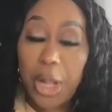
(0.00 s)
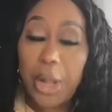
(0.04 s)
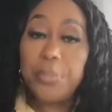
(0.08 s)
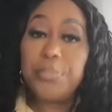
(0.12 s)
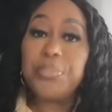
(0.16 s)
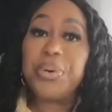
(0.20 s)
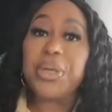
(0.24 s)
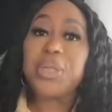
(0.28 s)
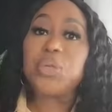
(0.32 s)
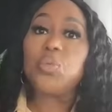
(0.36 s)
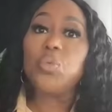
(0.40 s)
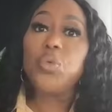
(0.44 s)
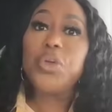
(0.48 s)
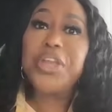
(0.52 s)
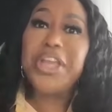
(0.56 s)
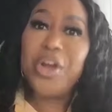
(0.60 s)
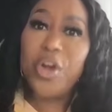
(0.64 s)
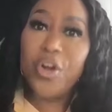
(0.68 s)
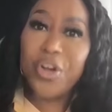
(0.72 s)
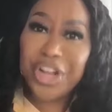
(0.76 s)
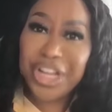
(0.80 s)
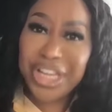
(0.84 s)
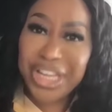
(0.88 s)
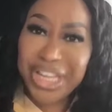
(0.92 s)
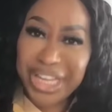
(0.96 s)
But we
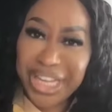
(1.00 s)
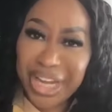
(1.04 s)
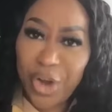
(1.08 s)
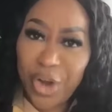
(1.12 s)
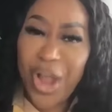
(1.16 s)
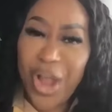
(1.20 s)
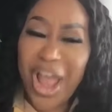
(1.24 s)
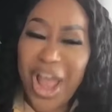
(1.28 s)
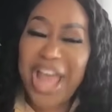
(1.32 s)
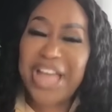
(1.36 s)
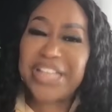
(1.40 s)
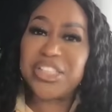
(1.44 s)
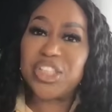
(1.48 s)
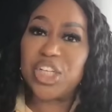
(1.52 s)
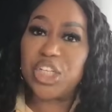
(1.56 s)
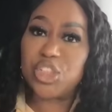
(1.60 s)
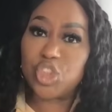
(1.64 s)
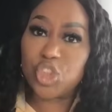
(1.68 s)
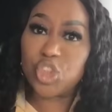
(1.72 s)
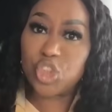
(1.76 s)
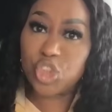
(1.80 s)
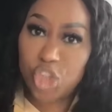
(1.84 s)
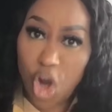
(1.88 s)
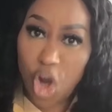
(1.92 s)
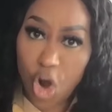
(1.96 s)
are here as a
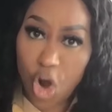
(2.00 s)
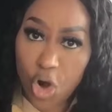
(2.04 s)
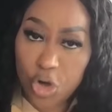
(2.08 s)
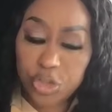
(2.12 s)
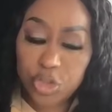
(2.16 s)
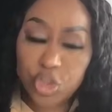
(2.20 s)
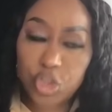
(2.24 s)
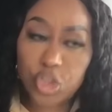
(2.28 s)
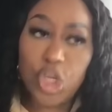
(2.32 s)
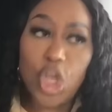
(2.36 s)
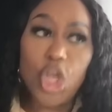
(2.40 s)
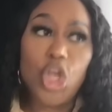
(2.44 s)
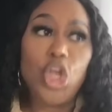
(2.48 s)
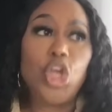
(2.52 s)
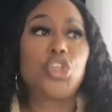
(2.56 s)
church